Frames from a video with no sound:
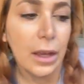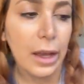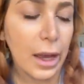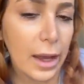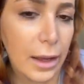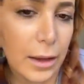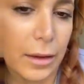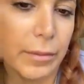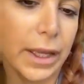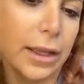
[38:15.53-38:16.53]

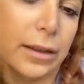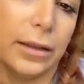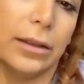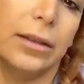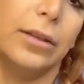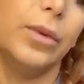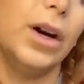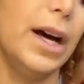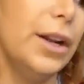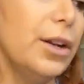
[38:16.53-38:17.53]
Well,
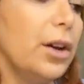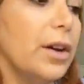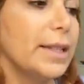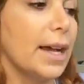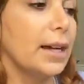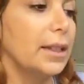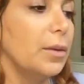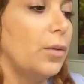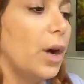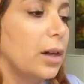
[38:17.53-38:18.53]
I don't know exactly
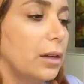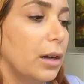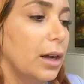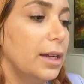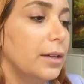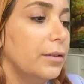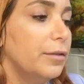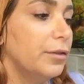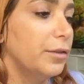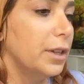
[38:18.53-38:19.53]
what kind
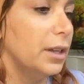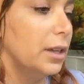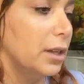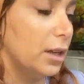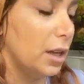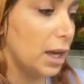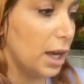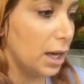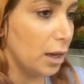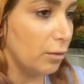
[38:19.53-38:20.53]
of
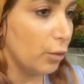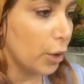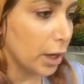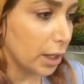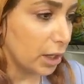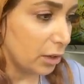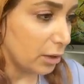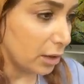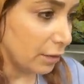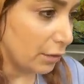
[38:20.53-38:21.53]
work
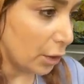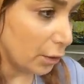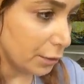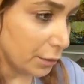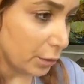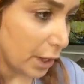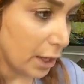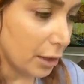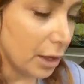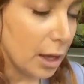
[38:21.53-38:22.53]
you're involved
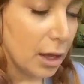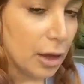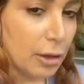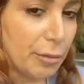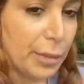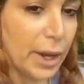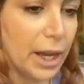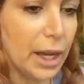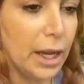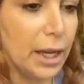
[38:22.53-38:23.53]
with,
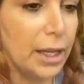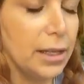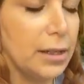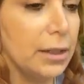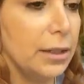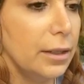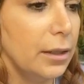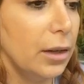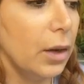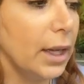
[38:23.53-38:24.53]
but
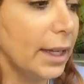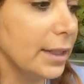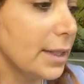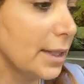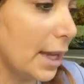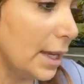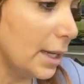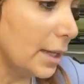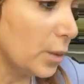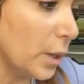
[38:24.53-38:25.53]
all I can say
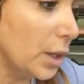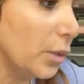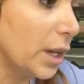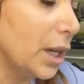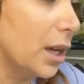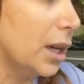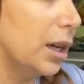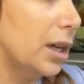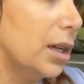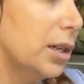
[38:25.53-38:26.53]
is when you want to